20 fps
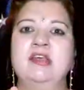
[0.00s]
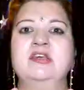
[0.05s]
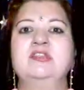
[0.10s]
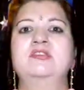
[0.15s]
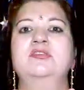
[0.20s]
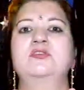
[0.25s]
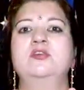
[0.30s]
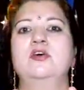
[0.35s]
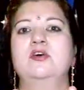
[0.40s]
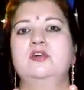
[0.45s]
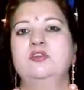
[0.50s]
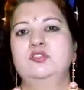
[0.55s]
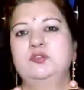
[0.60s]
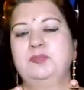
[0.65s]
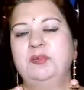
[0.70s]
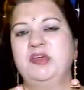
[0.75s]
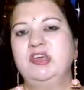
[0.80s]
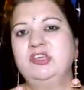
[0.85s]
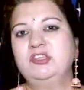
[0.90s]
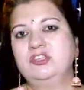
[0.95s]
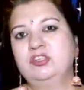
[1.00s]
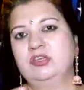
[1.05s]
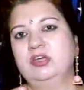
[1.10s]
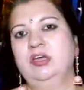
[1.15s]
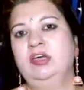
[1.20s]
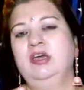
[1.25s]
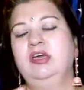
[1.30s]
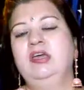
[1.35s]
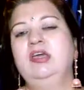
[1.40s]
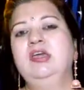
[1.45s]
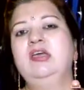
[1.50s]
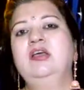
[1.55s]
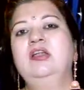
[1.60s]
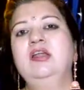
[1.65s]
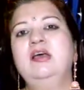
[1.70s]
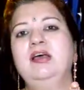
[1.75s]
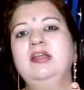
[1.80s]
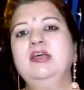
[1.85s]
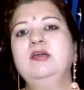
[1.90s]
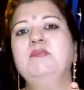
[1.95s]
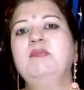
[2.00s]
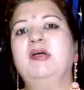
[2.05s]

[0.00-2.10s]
his speech, he clearly